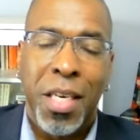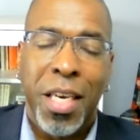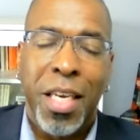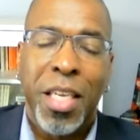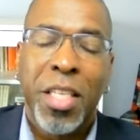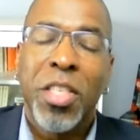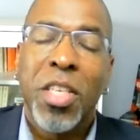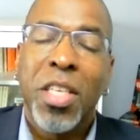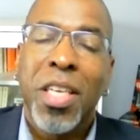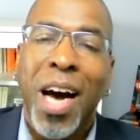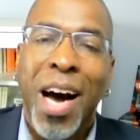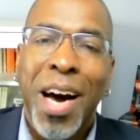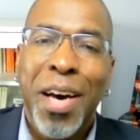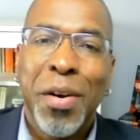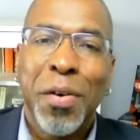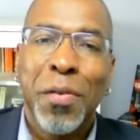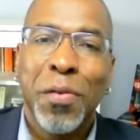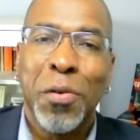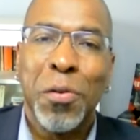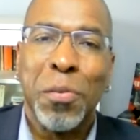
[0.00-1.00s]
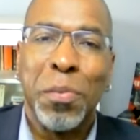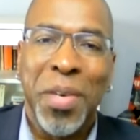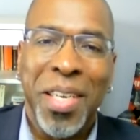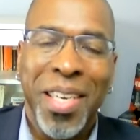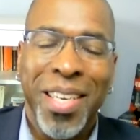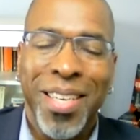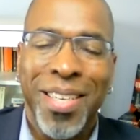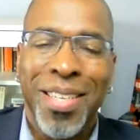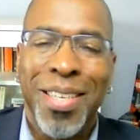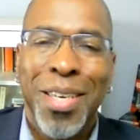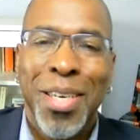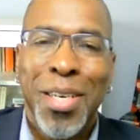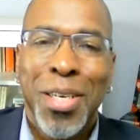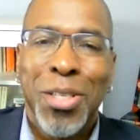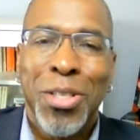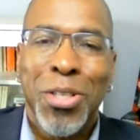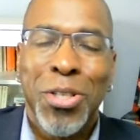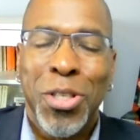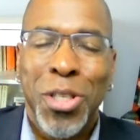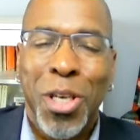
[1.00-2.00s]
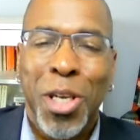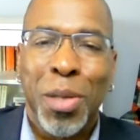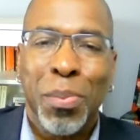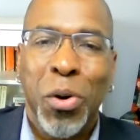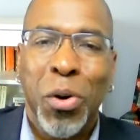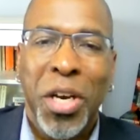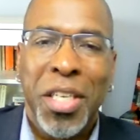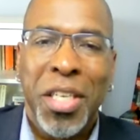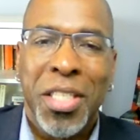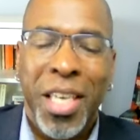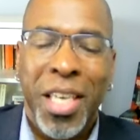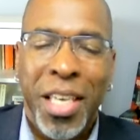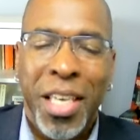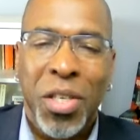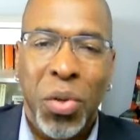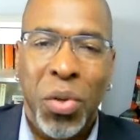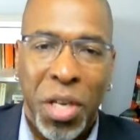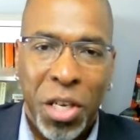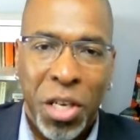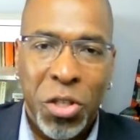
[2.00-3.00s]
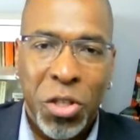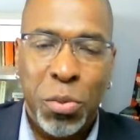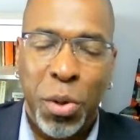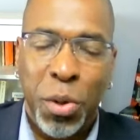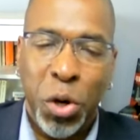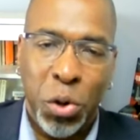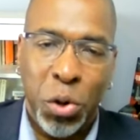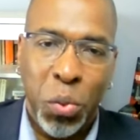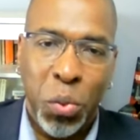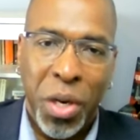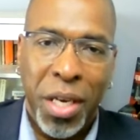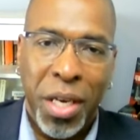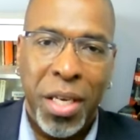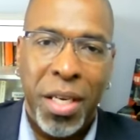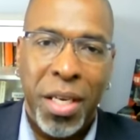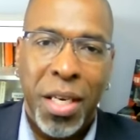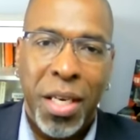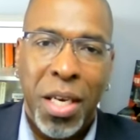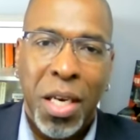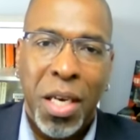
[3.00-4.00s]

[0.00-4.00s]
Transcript: It is an honor for me to celebrate Daniel Ellsberg Week